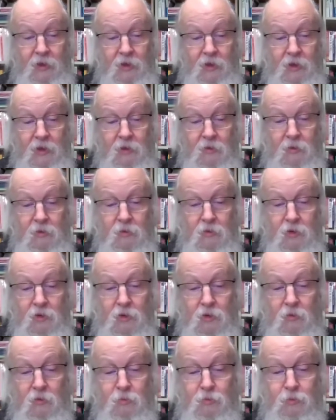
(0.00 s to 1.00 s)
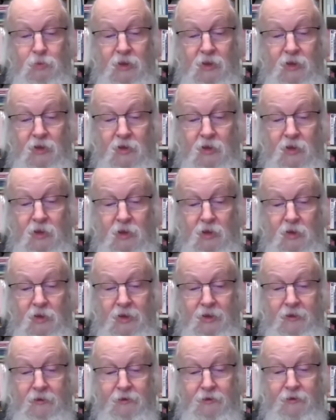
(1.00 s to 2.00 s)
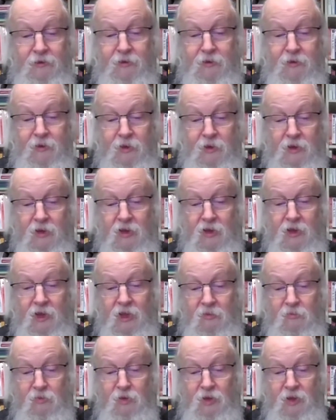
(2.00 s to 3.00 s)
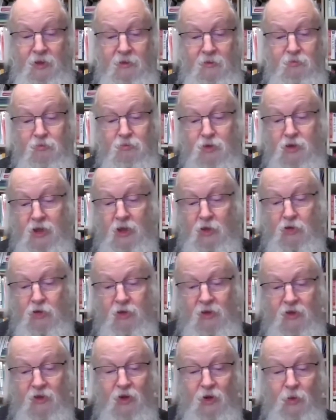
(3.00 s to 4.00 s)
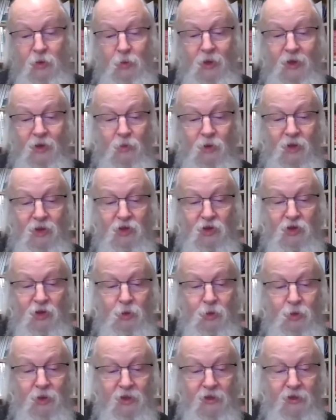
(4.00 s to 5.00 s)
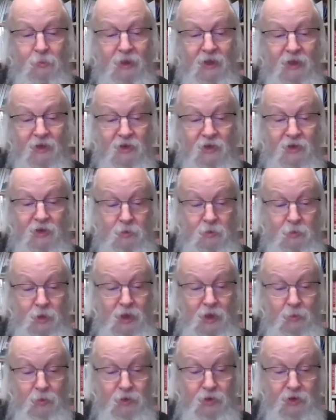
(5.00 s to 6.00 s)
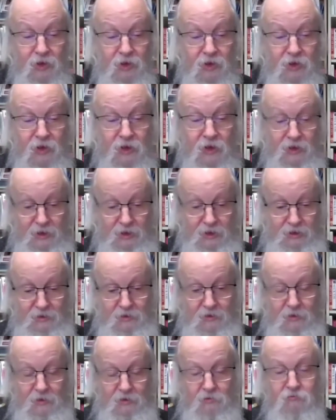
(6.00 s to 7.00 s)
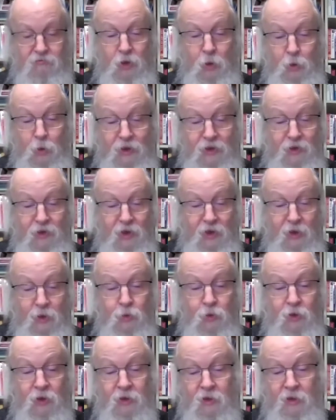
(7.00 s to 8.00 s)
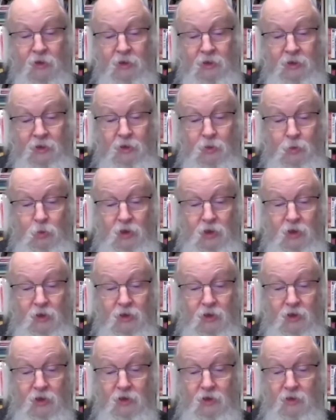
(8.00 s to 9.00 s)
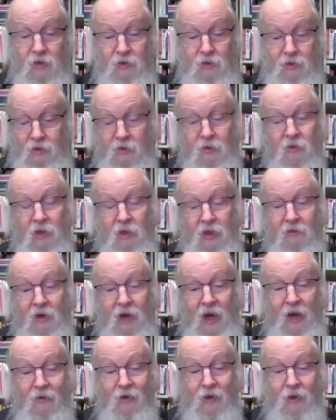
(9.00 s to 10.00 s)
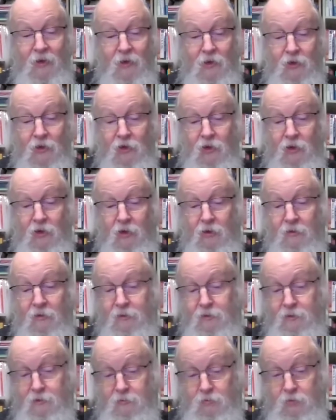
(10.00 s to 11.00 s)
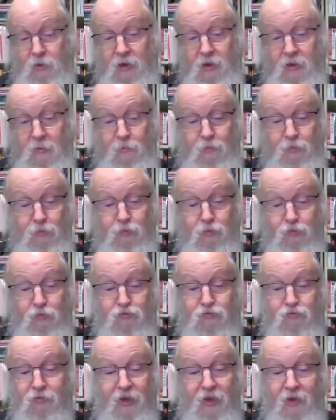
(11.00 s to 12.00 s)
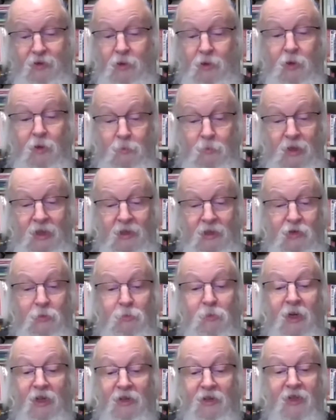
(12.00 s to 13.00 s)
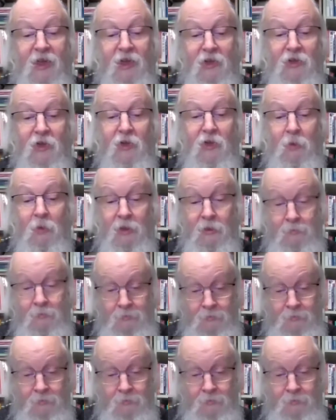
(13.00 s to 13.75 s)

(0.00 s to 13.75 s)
uh, but if the, the country is not one which you would expect to be able to roll its own, we look at evidence of um, being a smart customer.